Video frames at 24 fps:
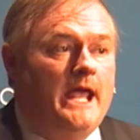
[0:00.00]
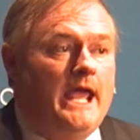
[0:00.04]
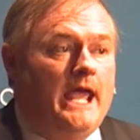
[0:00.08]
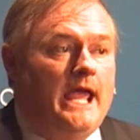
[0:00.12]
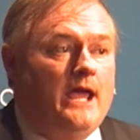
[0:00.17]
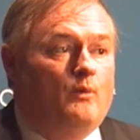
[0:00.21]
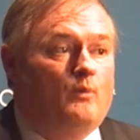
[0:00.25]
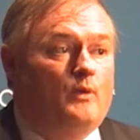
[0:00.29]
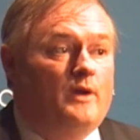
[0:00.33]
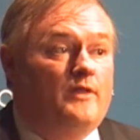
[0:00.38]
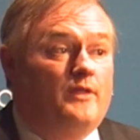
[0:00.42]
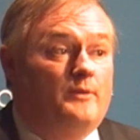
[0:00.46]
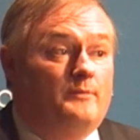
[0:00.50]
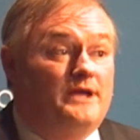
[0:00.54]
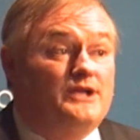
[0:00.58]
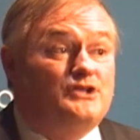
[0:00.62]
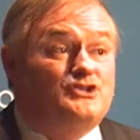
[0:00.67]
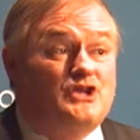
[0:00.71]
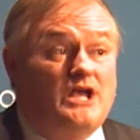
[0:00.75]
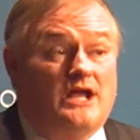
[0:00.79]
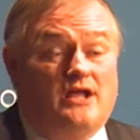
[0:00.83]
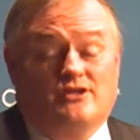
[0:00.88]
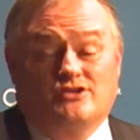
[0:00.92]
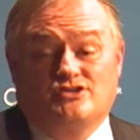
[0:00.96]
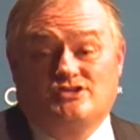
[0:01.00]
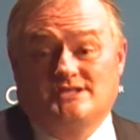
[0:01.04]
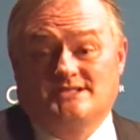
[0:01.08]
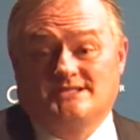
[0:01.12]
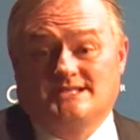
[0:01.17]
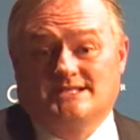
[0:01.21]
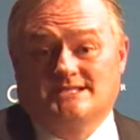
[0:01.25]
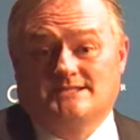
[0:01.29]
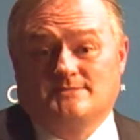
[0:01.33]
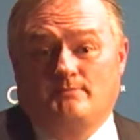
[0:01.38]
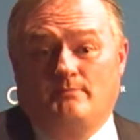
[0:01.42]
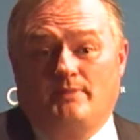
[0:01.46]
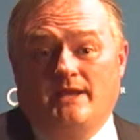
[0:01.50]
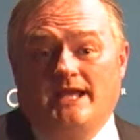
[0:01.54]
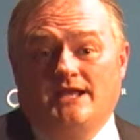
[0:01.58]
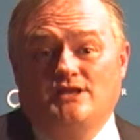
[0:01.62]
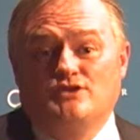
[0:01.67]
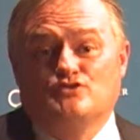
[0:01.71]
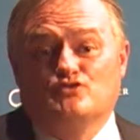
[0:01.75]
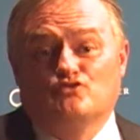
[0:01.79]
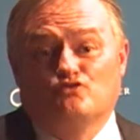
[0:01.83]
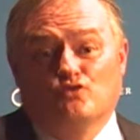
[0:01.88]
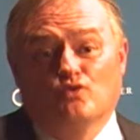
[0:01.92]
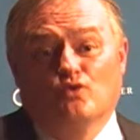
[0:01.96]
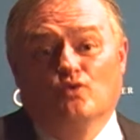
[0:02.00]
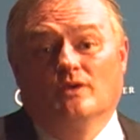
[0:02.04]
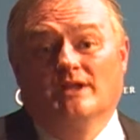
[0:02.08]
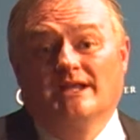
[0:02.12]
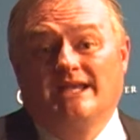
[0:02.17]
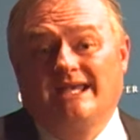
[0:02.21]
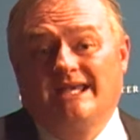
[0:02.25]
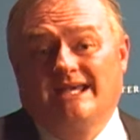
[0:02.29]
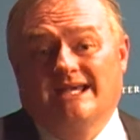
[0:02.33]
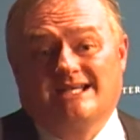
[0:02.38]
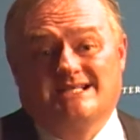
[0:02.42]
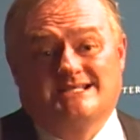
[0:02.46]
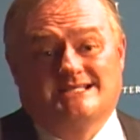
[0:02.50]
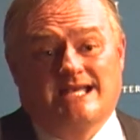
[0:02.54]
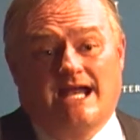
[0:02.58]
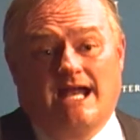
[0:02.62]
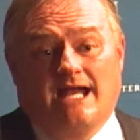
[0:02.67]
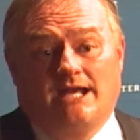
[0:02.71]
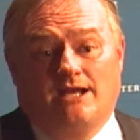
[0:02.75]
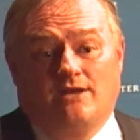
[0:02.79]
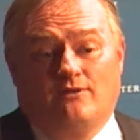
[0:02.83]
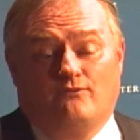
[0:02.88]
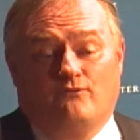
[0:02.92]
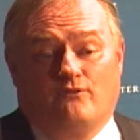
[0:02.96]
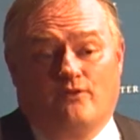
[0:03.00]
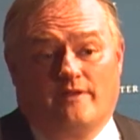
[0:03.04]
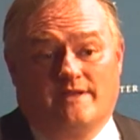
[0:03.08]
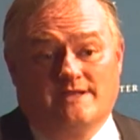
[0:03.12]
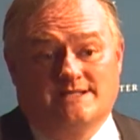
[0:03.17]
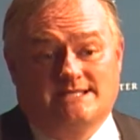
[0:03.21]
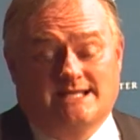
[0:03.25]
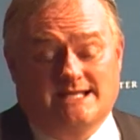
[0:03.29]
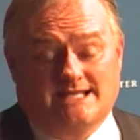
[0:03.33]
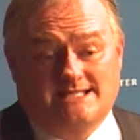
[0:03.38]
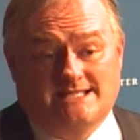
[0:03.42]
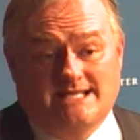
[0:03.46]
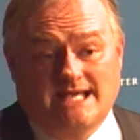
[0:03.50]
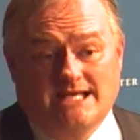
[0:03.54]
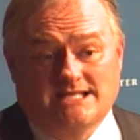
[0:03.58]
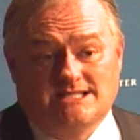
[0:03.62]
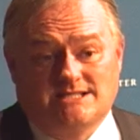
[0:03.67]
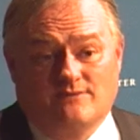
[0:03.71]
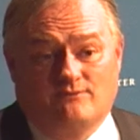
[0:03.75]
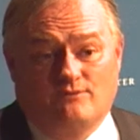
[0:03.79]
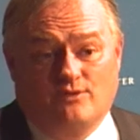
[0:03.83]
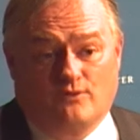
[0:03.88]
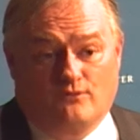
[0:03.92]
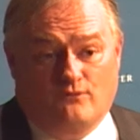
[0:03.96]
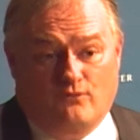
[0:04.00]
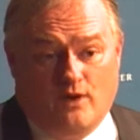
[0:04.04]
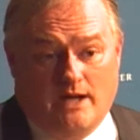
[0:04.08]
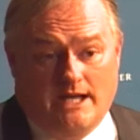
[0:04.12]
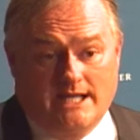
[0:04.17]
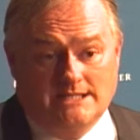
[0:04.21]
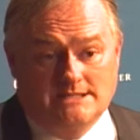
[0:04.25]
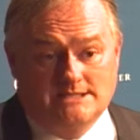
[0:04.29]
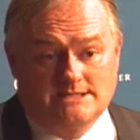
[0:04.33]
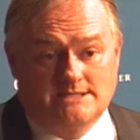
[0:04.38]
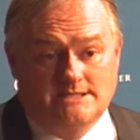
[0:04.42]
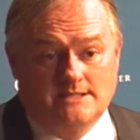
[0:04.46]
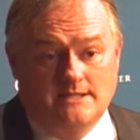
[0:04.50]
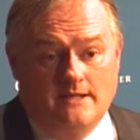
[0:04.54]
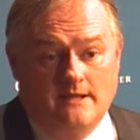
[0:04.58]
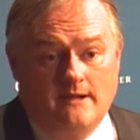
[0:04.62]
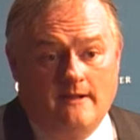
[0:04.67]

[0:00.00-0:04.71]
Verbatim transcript: And one of the big challenges is being truly excited for the success of your friends.